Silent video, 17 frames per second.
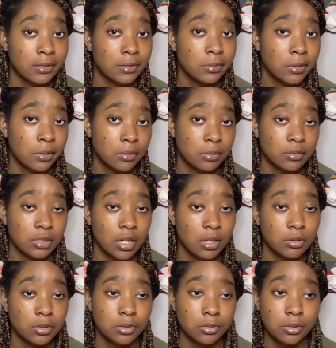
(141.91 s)
can,
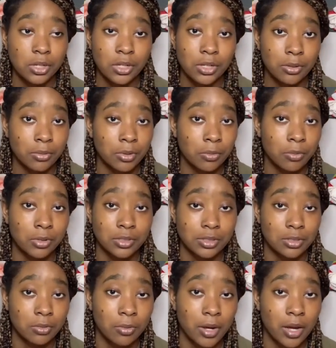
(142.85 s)
talk to, kick it with once in
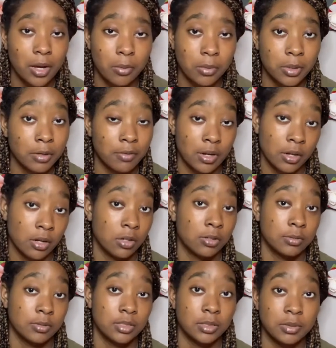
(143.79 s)
a while whenever I go
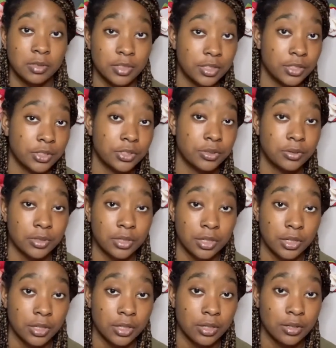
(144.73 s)
to MTSU
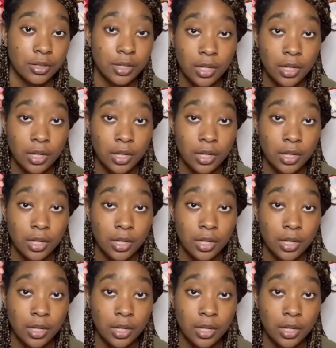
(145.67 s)
again